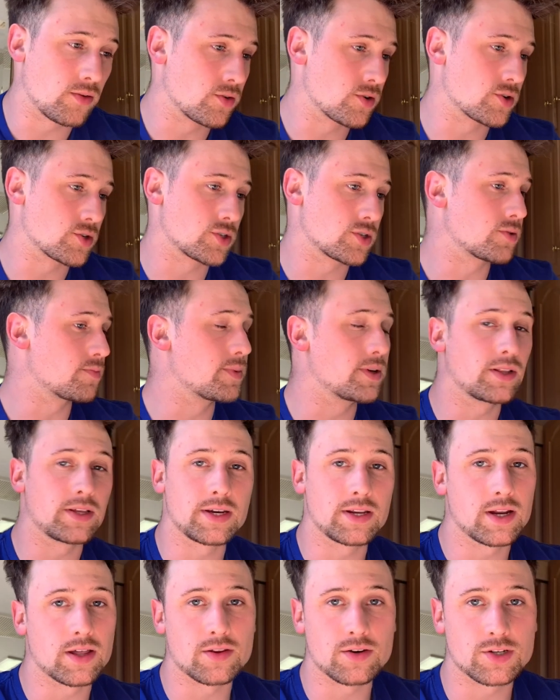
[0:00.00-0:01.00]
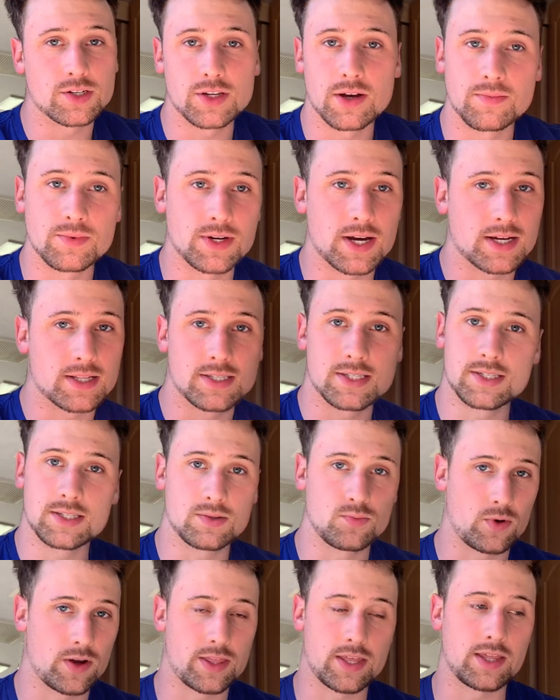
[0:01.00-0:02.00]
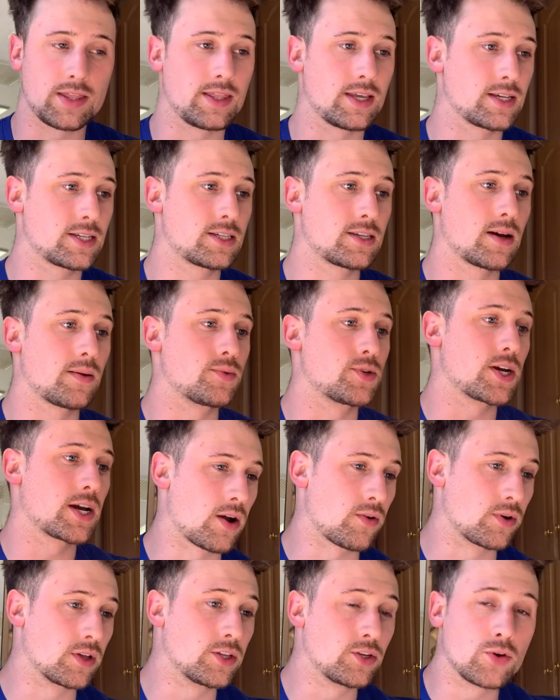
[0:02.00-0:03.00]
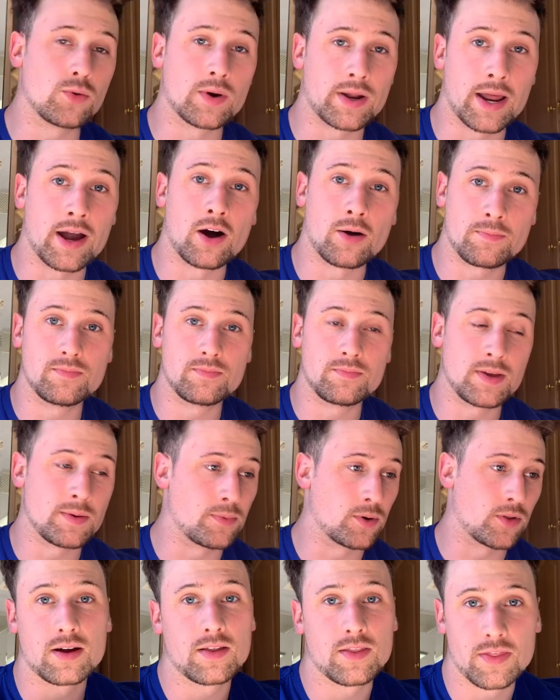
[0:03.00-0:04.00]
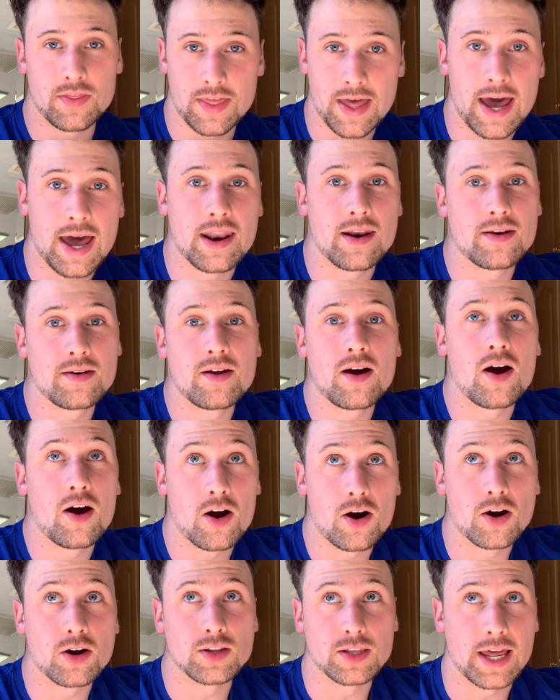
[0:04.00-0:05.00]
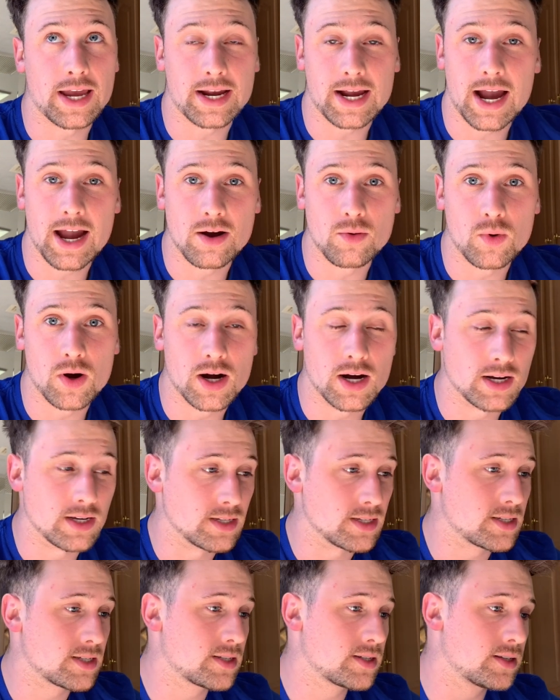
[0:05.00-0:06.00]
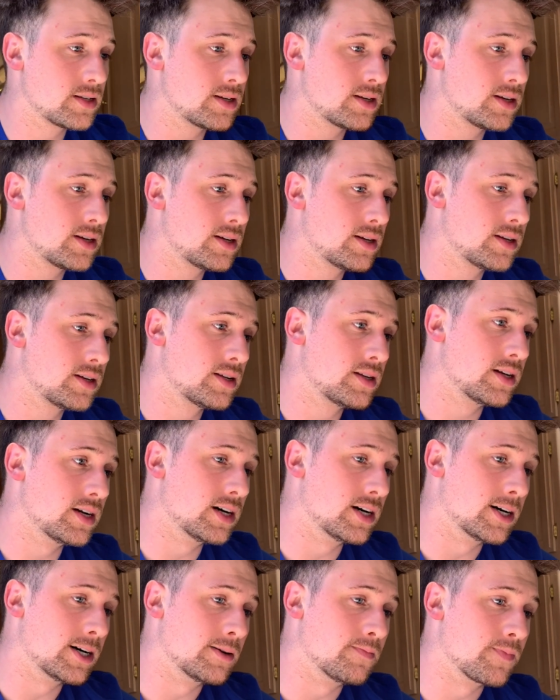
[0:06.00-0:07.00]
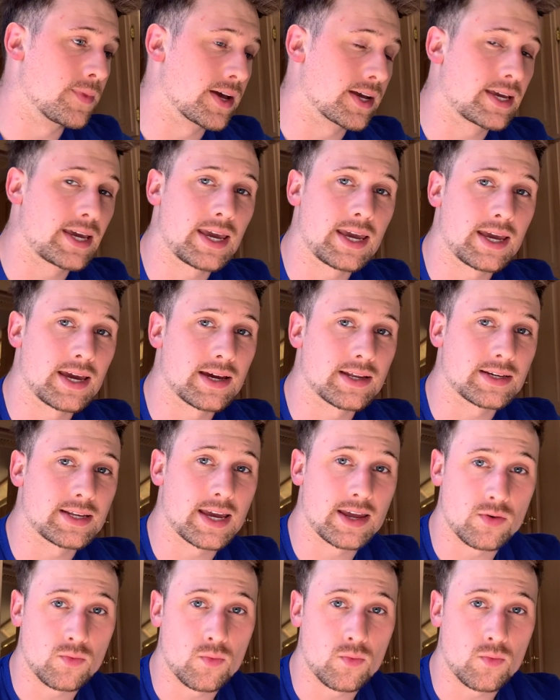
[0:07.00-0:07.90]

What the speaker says: There's a million other subjects within this subject. I really do want to help people that are like I was, that can't gain